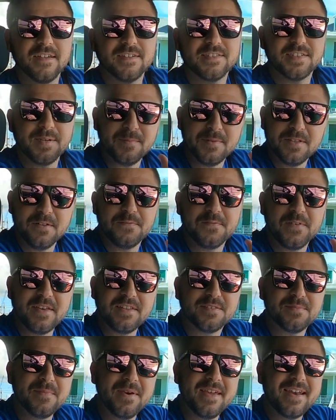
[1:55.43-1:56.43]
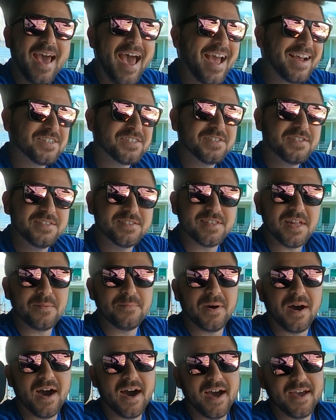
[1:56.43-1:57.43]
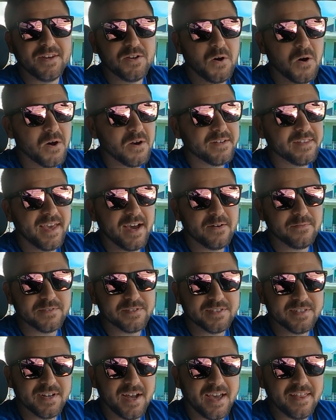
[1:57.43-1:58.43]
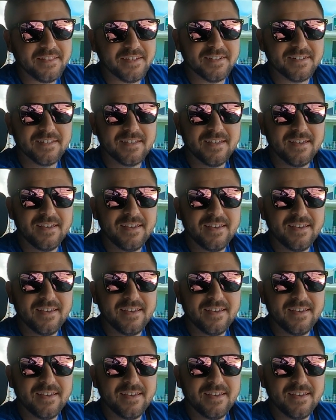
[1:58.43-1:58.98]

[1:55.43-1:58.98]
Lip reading: Some of Lafitte's men actually stayed behind on Galveston Island.